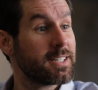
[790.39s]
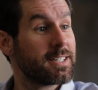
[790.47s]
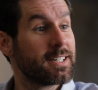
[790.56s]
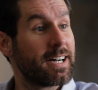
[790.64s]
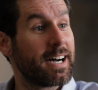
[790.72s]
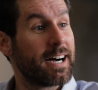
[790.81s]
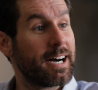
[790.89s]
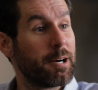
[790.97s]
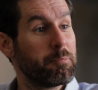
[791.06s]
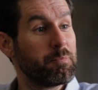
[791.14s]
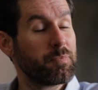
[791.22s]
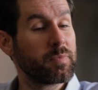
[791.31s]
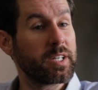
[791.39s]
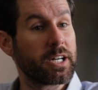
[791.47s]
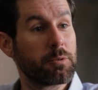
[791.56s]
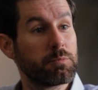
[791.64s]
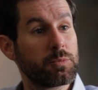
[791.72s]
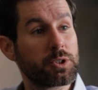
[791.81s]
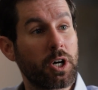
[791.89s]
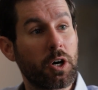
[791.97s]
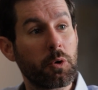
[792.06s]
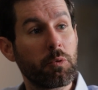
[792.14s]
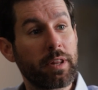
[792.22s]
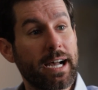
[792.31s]
Right. Um, you know,
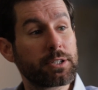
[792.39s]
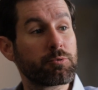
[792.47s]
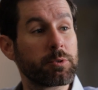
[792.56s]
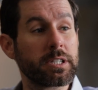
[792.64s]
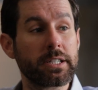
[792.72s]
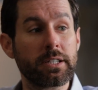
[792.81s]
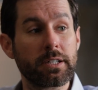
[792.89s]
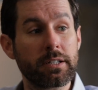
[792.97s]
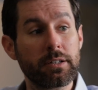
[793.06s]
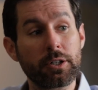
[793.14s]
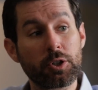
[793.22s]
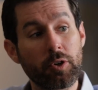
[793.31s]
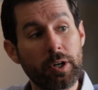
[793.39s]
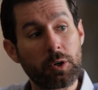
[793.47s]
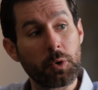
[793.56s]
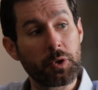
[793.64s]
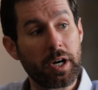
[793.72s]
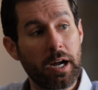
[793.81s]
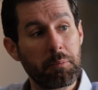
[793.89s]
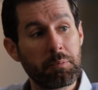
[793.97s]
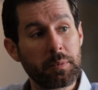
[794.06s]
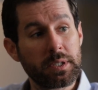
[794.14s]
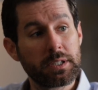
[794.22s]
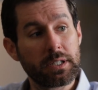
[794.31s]
so that's really the the critical time
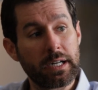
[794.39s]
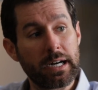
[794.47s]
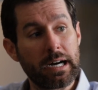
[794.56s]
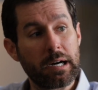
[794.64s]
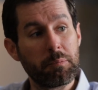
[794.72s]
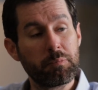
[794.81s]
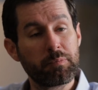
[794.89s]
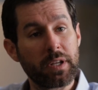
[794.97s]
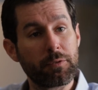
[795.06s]
um, yeah.